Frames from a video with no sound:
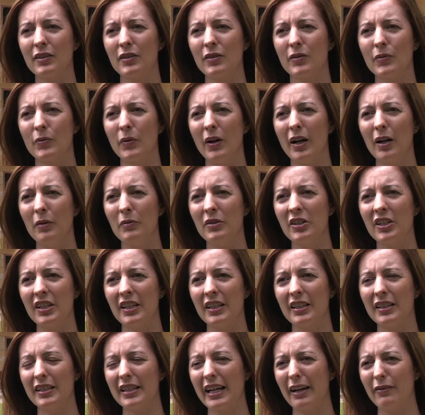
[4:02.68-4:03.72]
Swamiji
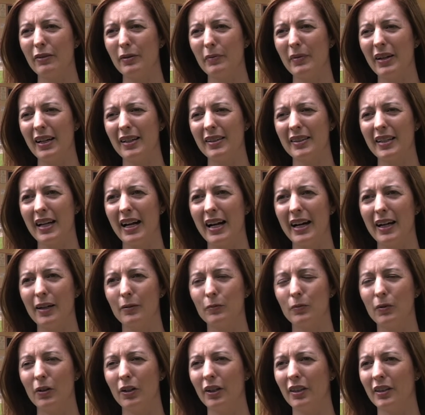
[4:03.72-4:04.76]
and Devi Ma's hard
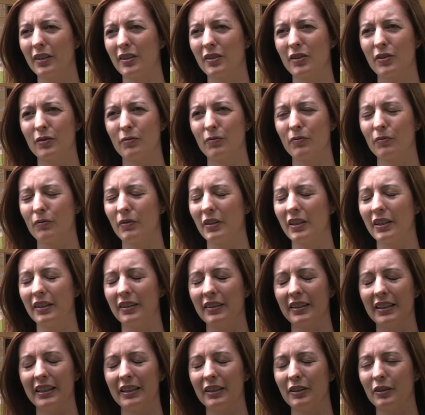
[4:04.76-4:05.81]
work has just
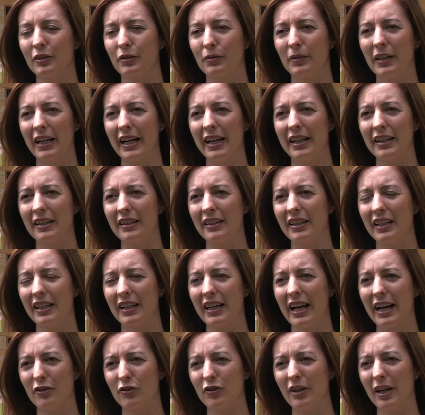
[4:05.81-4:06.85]
really created the
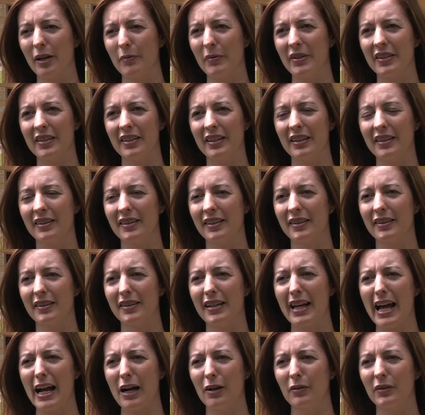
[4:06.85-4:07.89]
ashram as it exists
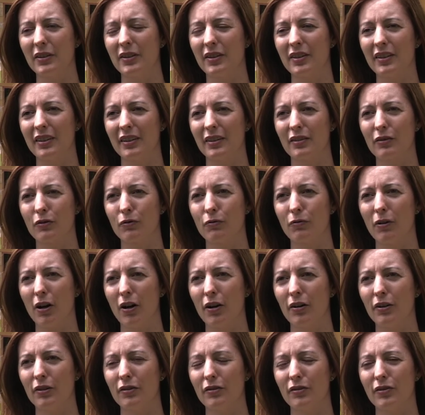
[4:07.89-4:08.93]
now. It's
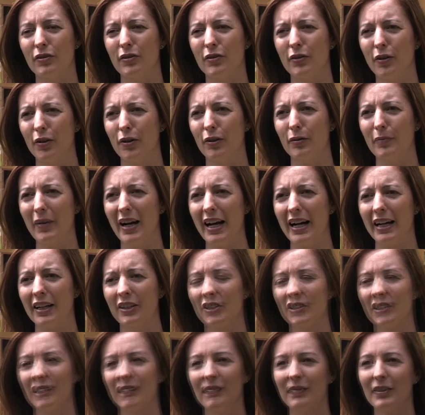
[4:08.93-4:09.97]
grown so
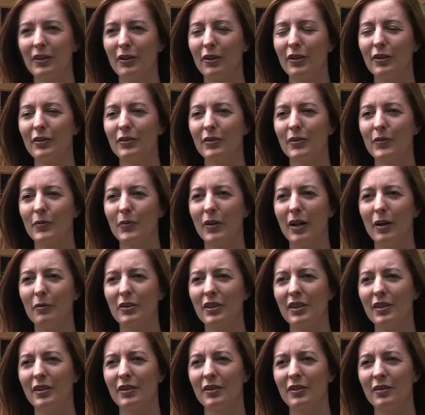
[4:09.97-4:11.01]
much. You know,
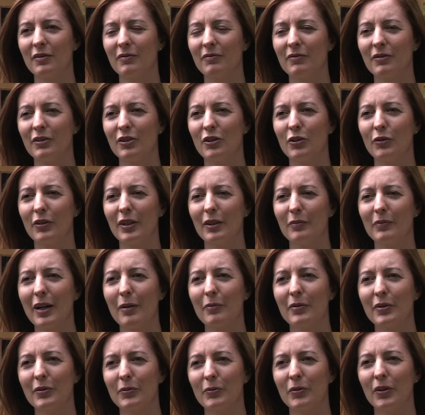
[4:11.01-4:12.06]
Swamiji's doing
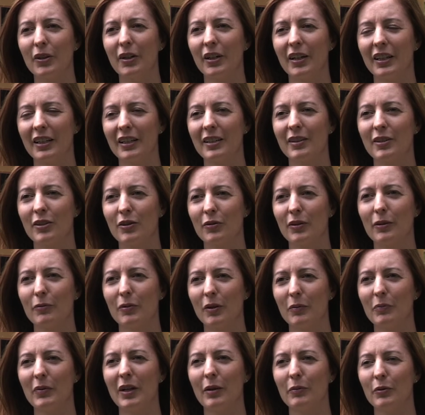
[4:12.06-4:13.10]
Baba's work. He's doing
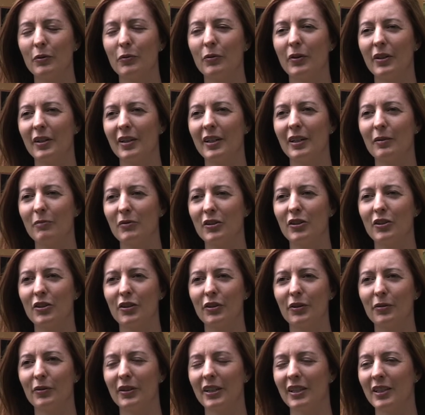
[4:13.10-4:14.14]
what Baba wanted him to
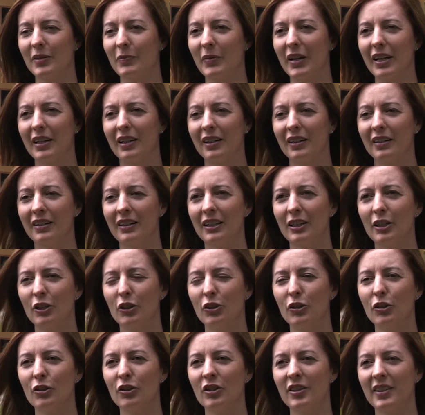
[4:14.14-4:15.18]
do, and it's been a
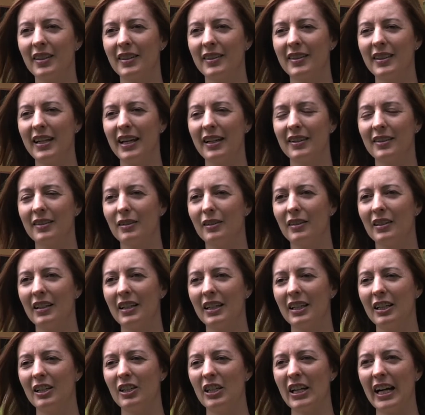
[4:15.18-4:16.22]
huge success and
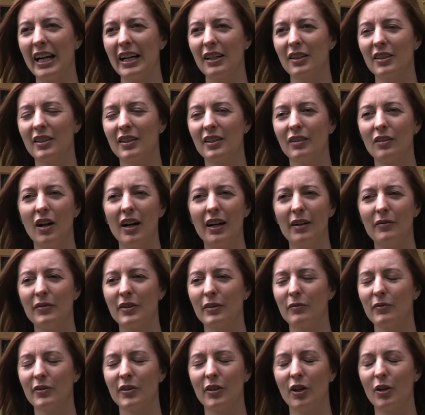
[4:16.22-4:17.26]
changed the lives
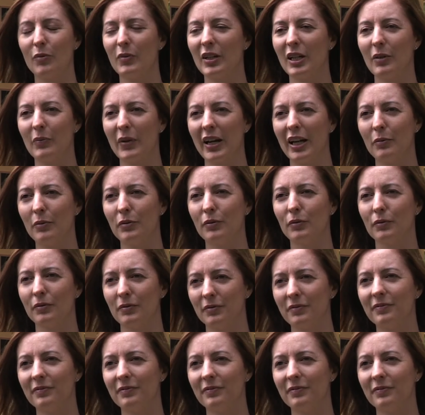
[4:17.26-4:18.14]
of so many people.